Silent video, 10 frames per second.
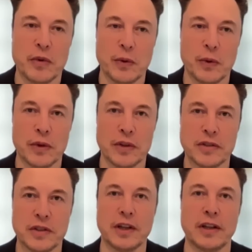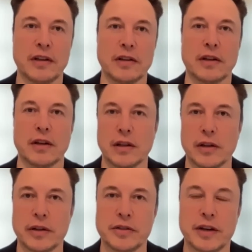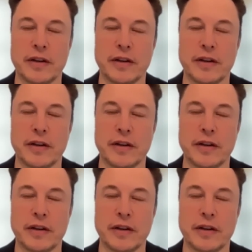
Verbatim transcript: before this deal concludes.